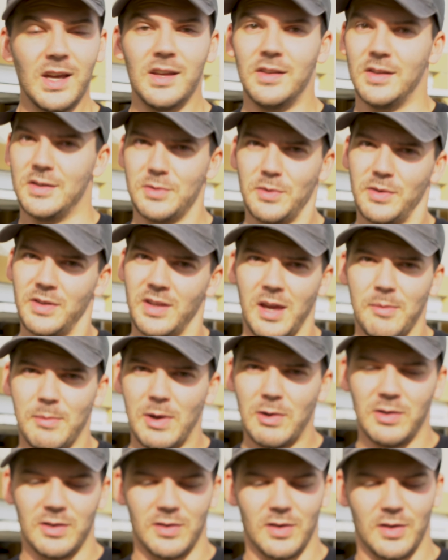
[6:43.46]
These are where they get
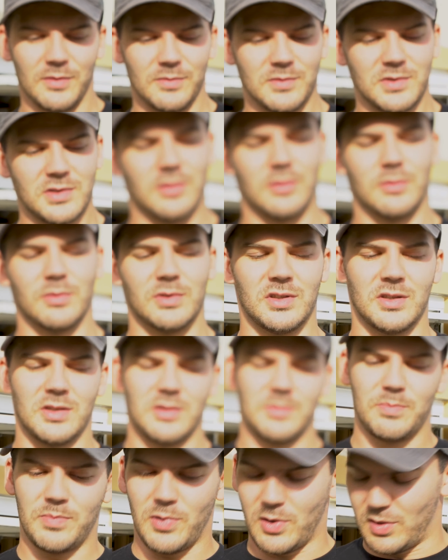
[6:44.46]
mounted on, so we're just
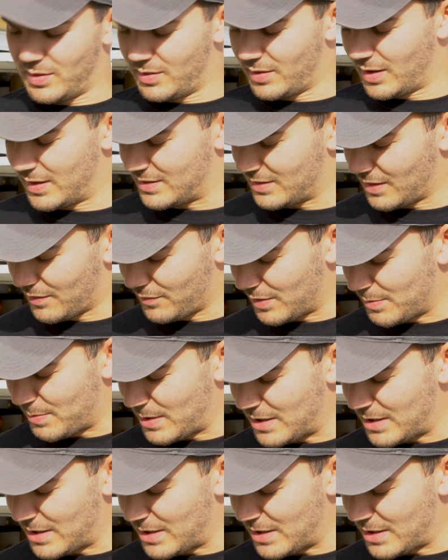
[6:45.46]
putting this lovely